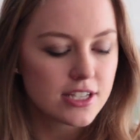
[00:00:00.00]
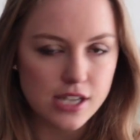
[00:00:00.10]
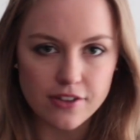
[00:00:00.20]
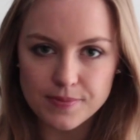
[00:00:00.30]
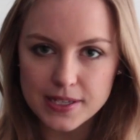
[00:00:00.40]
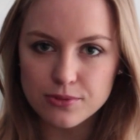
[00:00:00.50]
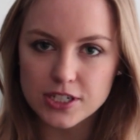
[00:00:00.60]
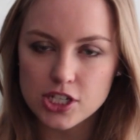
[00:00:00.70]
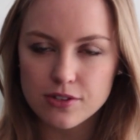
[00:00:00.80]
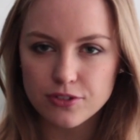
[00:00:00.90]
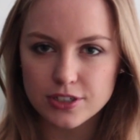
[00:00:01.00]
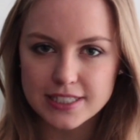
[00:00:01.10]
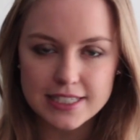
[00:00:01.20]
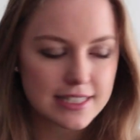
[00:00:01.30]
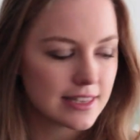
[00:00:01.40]
So I've been reaching for
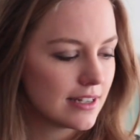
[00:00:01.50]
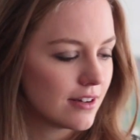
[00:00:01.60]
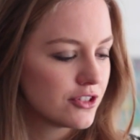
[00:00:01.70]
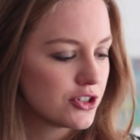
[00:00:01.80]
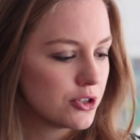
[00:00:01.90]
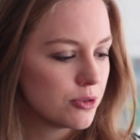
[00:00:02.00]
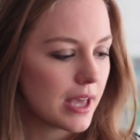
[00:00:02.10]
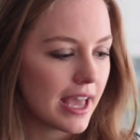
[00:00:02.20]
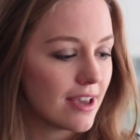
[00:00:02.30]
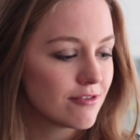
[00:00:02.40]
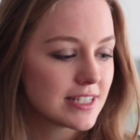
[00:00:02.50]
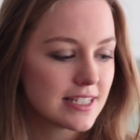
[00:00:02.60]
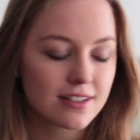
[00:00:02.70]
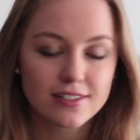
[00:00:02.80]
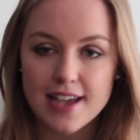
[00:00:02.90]
this little tube every
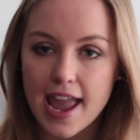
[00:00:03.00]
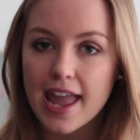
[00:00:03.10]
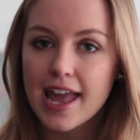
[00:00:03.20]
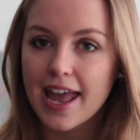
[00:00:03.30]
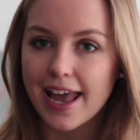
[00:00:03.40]
single day